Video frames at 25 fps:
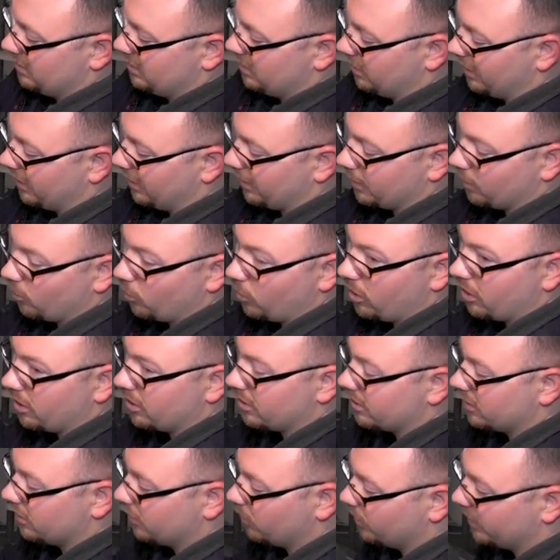A lot of the
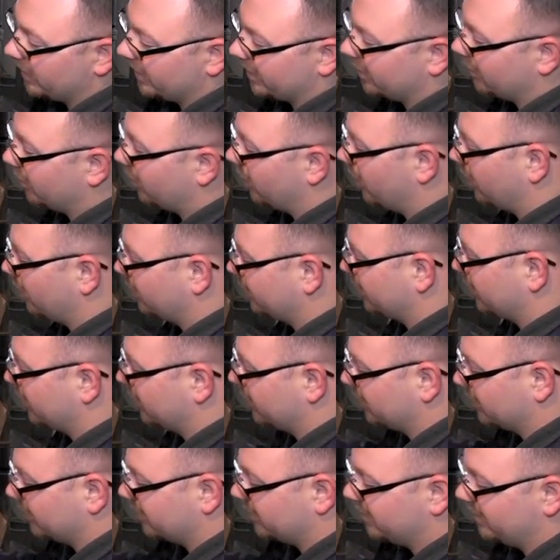water could wick off,
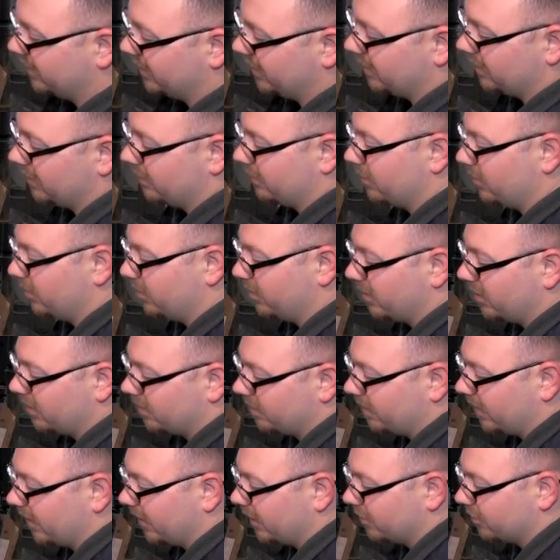and you'll see the
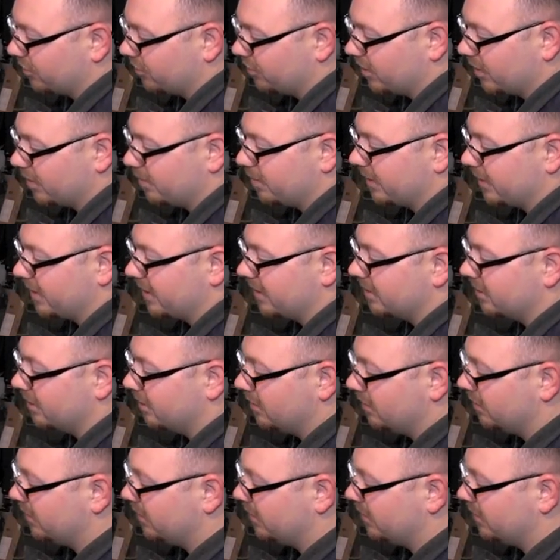humidifier dripping.